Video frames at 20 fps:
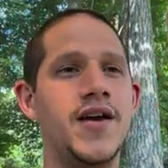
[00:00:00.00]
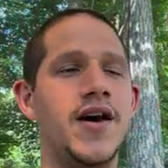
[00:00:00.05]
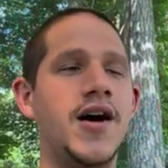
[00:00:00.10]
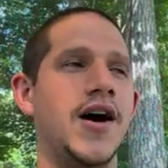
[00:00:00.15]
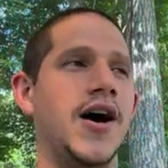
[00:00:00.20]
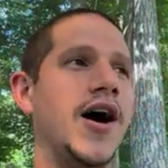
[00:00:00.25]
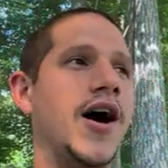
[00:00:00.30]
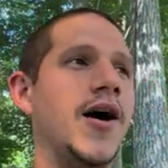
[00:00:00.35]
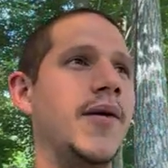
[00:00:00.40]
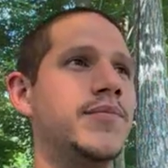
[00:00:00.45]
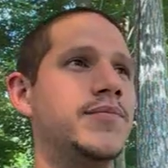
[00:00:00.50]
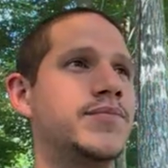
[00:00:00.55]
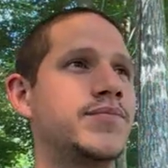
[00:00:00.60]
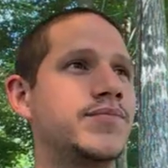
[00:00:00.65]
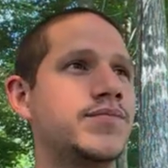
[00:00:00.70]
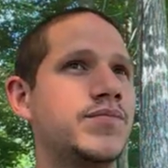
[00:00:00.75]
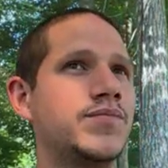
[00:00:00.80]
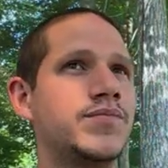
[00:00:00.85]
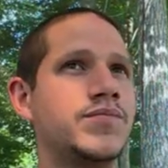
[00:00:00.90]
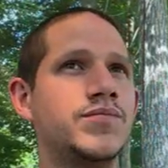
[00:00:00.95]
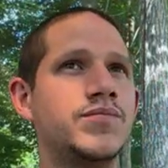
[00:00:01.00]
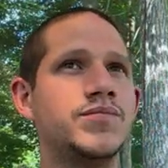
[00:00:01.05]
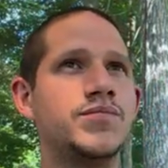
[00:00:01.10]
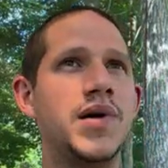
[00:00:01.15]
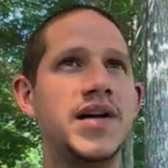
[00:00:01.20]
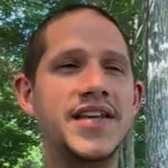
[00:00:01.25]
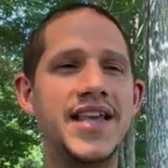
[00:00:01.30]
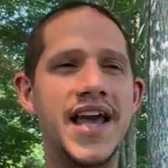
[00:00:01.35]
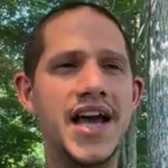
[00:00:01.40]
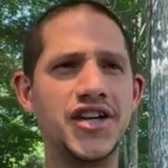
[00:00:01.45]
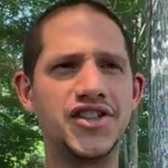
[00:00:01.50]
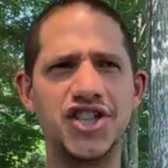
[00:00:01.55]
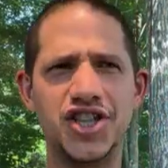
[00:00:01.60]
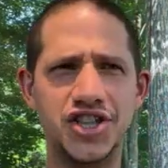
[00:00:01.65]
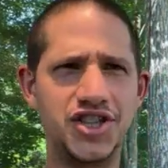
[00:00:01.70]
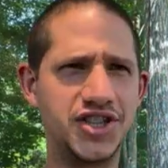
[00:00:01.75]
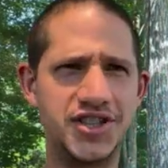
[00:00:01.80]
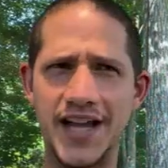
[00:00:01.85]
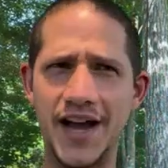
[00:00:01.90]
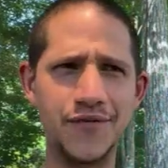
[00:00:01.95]
Um, but yeah,
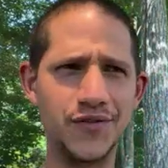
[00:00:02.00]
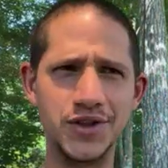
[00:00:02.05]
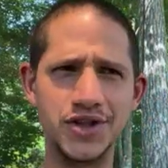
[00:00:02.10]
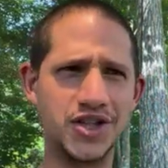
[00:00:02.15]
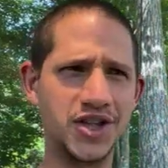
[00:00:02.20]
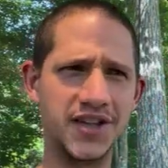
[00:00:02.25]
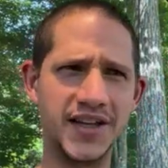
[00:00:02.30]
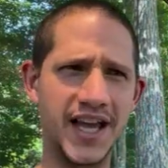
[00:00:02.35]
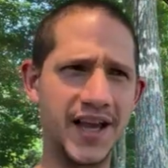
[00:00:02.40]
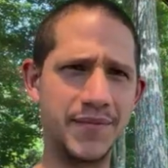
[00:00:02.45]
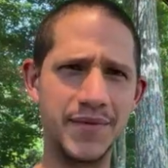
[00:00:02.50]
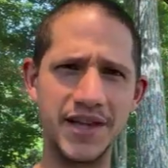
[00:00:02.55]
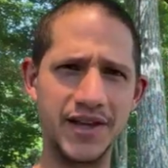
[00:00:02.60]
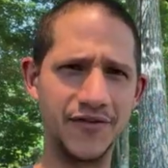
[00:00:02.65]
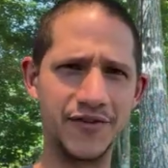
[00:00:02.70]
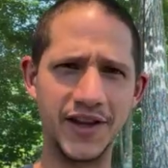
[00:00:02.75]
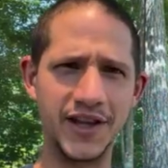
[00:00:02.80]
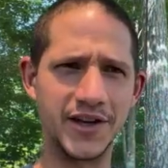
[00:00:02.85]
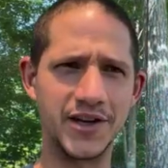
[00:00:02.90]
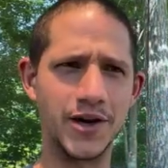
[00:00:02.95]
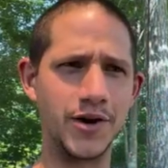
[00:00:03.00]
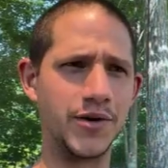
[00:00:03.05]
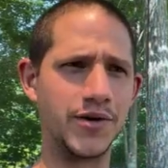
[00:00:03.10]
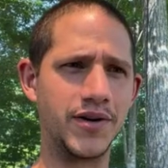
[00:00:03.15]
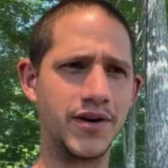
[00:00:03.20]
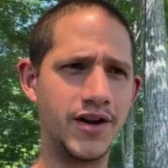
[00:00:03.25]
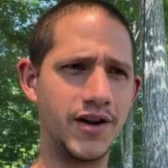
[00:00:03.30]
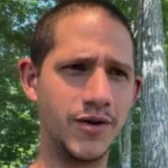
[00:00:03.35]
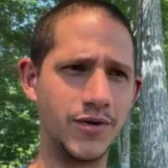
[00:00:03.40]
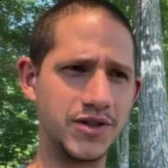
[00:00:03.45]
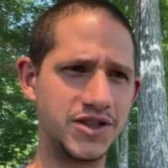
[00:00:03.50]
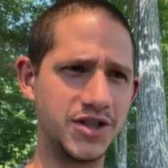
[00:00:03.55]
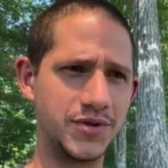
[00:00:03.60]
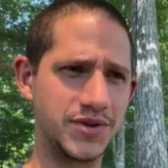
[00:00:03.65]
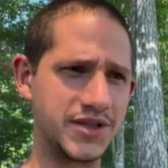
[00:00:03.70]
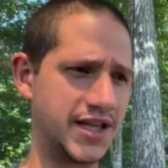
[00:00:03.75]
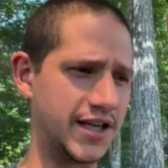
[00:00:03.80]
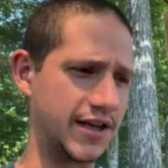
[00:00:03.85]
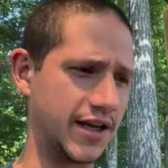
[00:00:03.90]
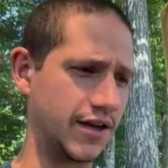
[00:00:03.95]
she definitely should have gave me the affiliate code. I don't know what she
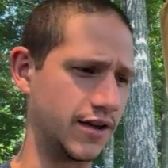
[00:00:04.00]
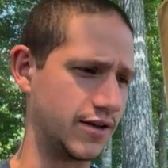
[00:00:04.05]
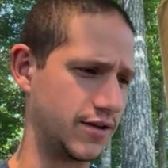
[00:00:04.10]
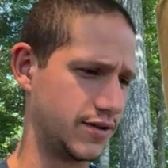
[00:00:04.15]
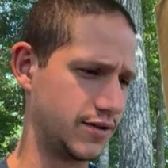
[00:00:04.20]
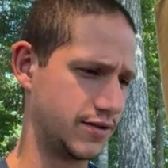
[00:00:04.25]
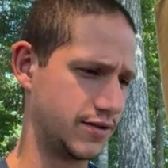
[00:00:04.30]
was thinking.